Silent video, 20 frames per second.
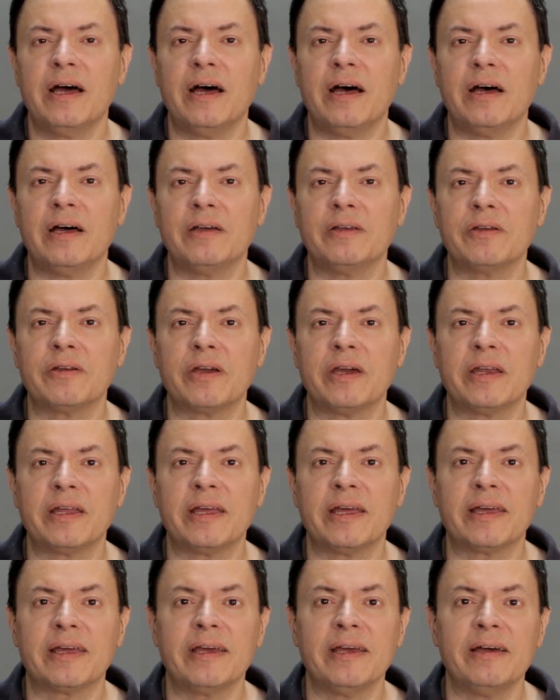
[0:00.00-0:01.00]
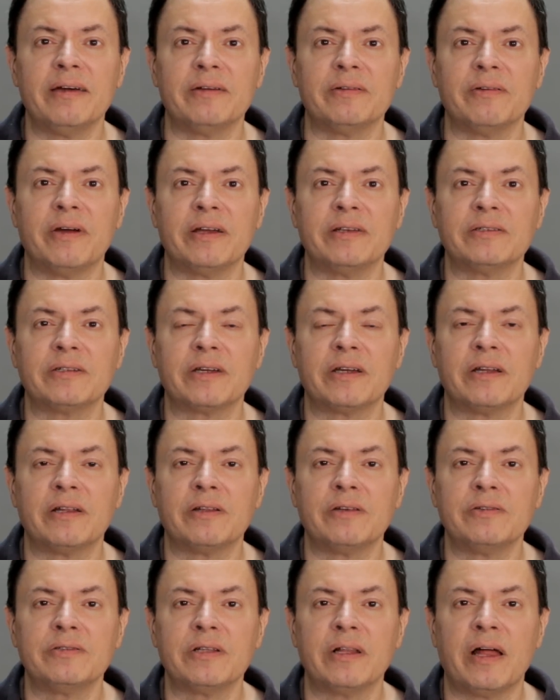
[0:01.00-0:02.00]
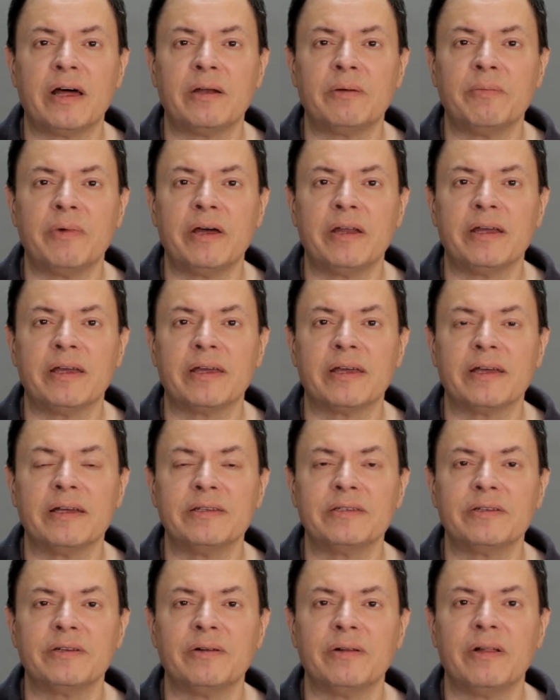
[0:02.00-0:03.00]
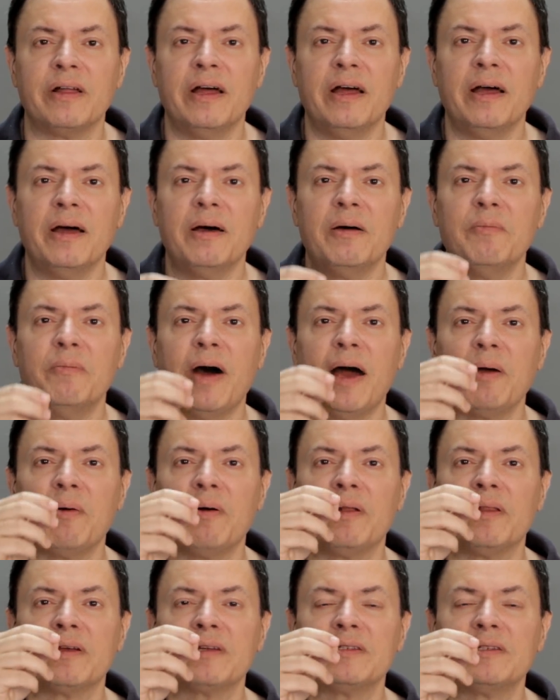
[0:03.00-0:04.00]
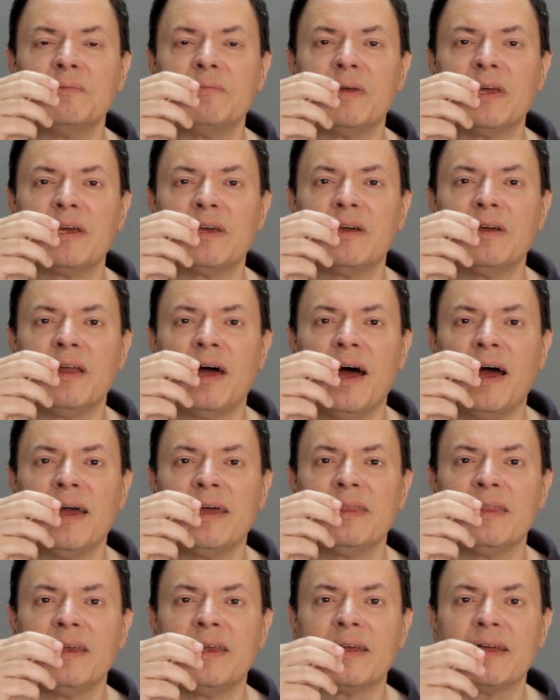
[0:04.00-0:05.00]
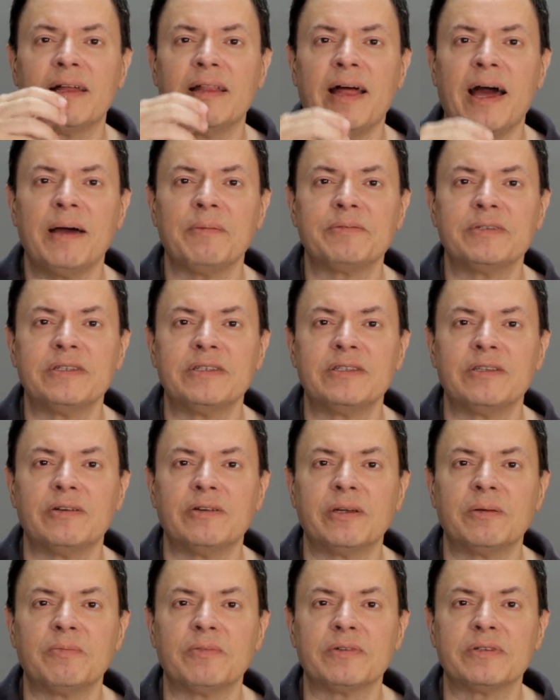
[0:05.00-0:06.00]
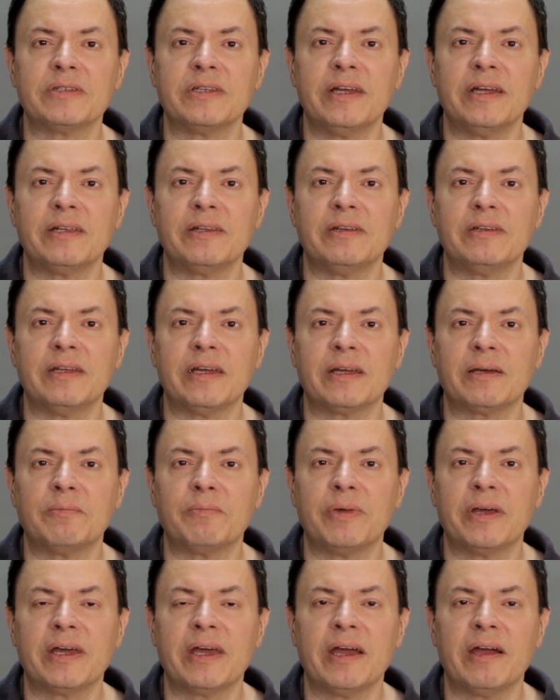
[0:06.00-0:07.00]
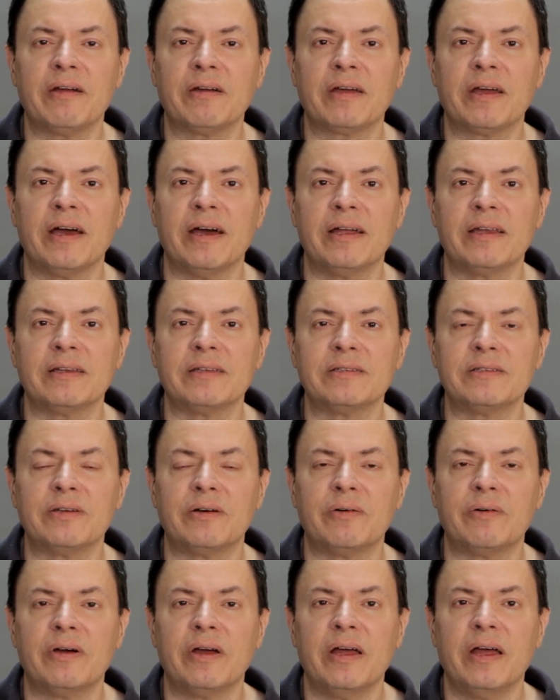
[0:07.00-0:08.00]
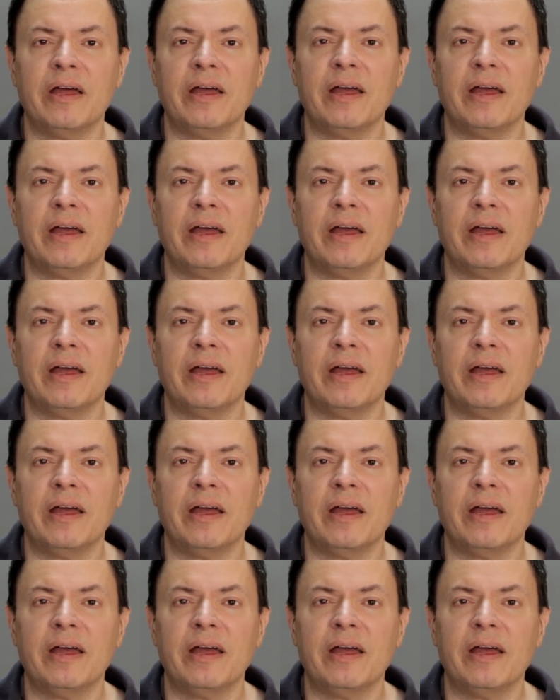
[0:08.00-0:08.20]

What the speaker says: you're going to get killed, right? You're going to lose a lot of money because you'll buy what looks to be a good high and then it collapses 30% and you take a big haircut. So